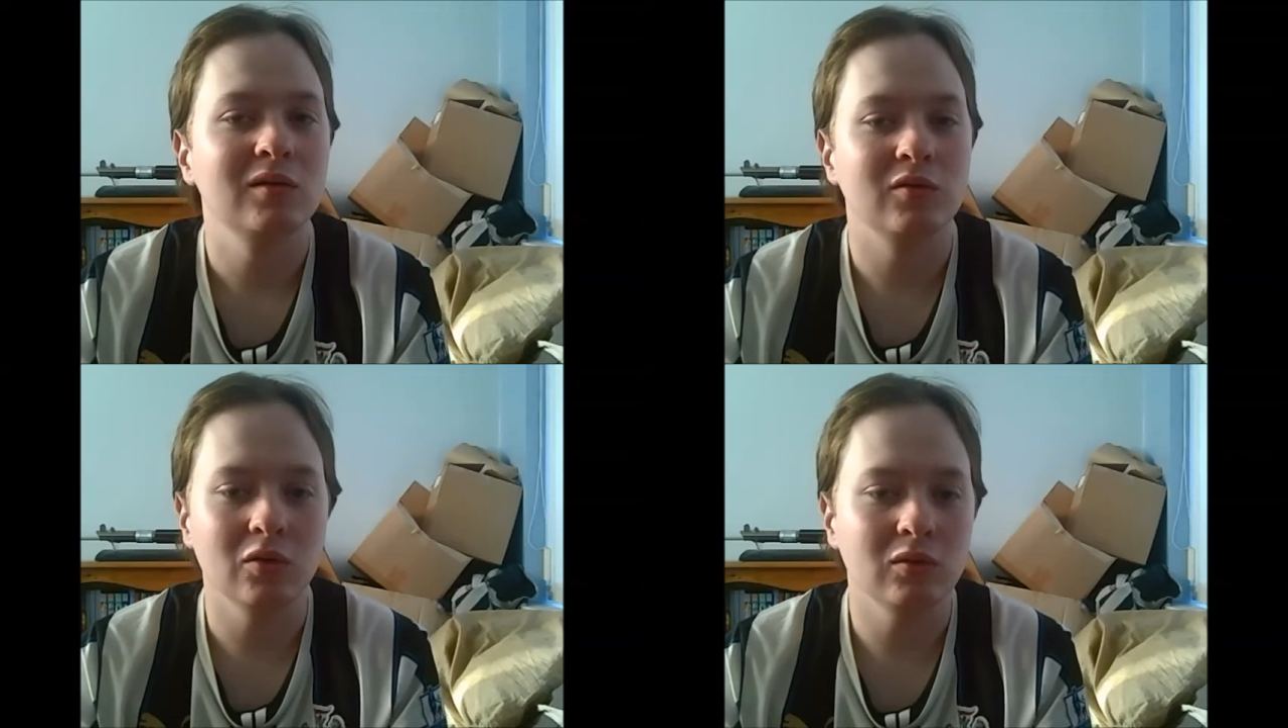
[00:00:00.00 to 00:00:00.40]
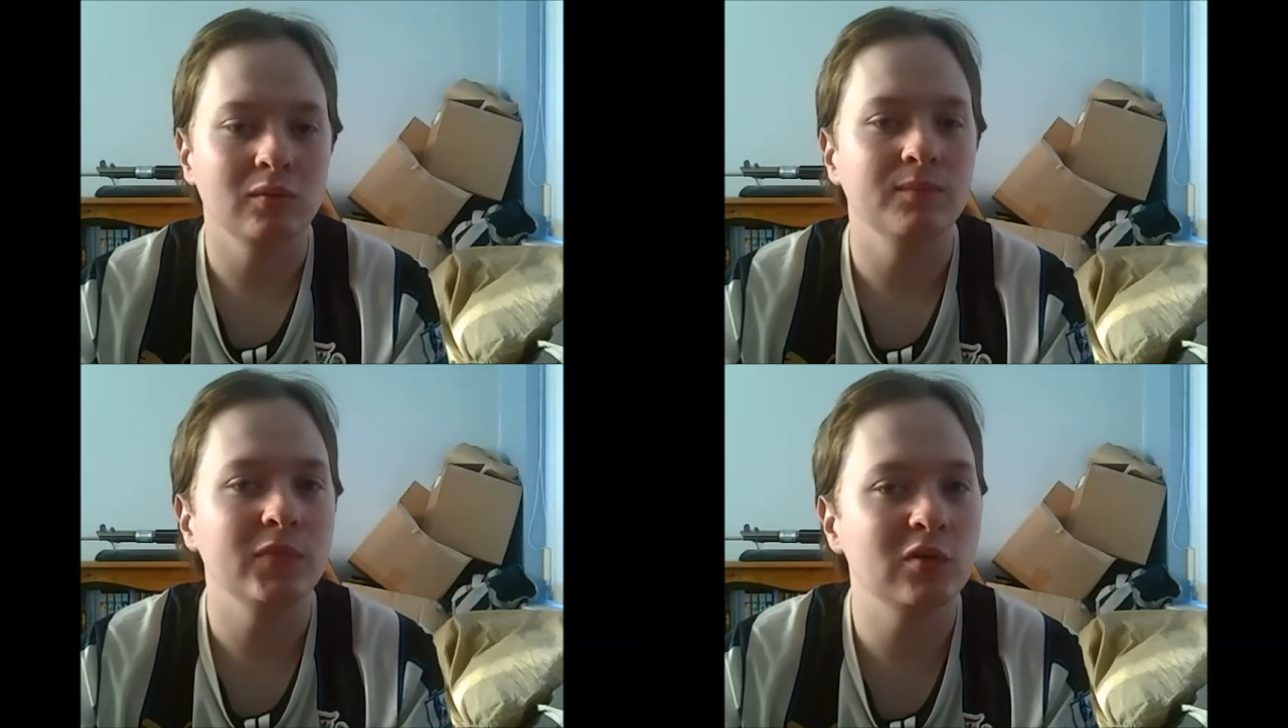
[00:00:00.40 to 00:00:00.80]
So,
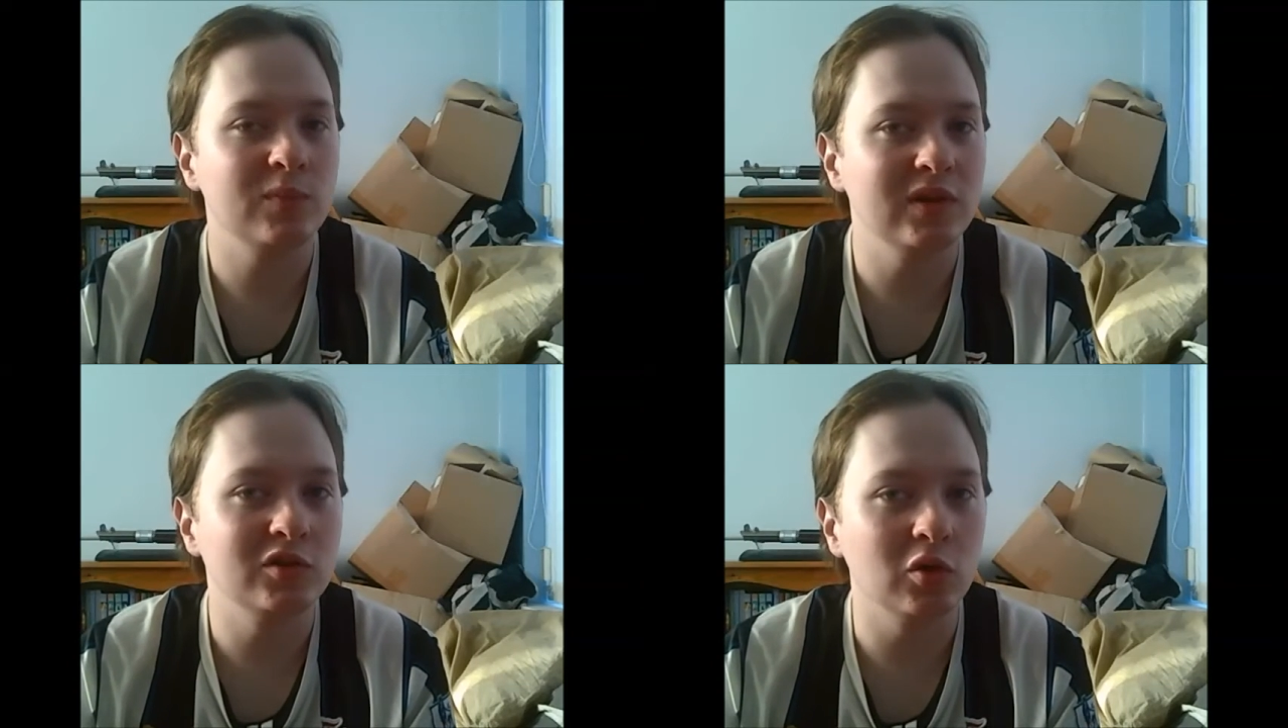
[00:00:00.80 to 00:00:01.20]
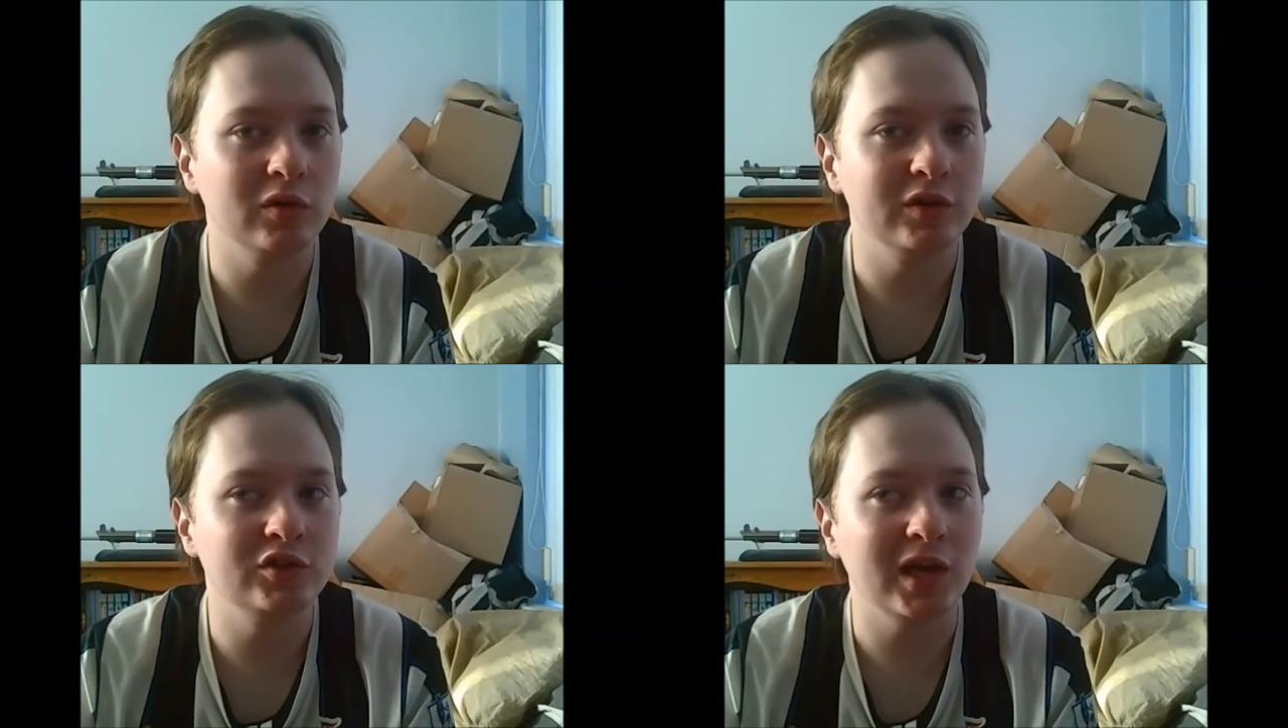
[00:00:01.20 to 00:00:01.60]
this has been the
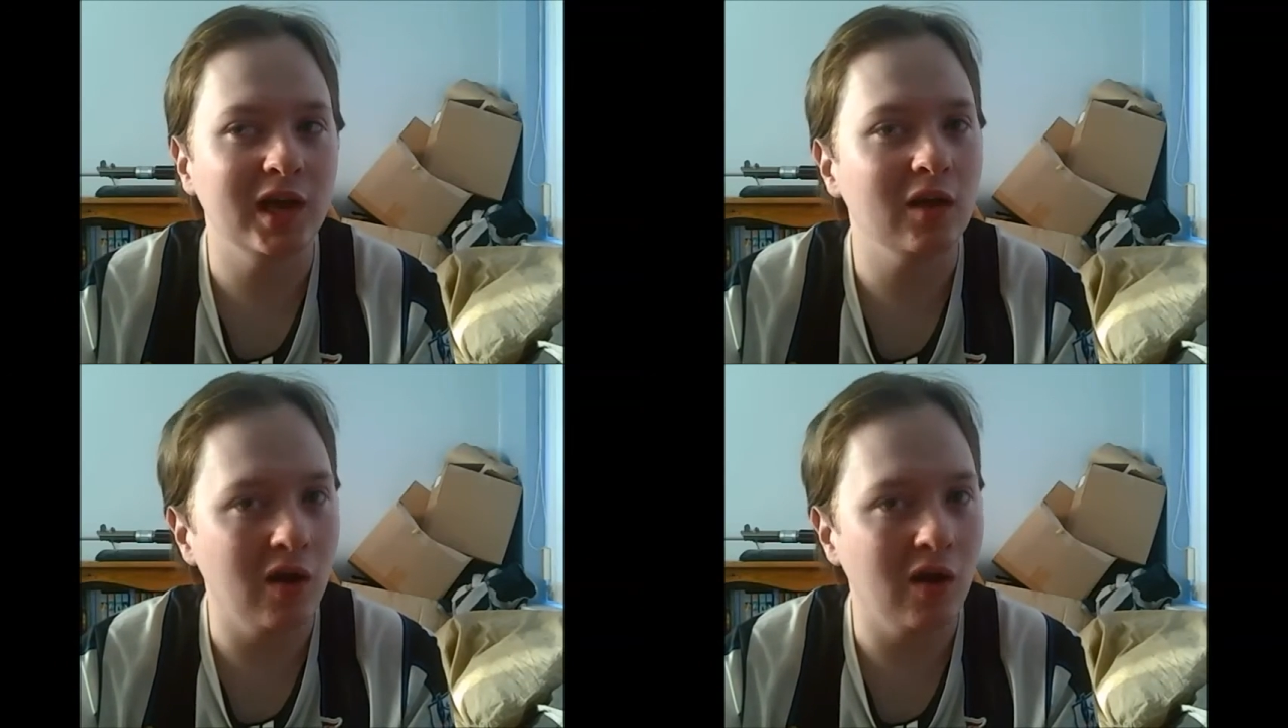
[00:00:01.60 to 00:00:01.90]
Geordie Jedi